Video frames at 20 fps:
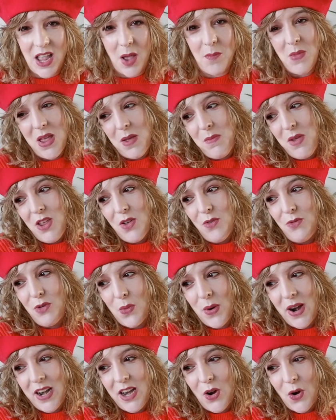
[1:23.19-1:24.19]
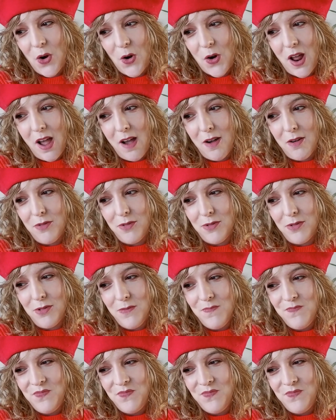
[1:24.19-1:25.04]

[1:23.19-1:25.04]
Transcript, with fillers: that maybe you've already heard of,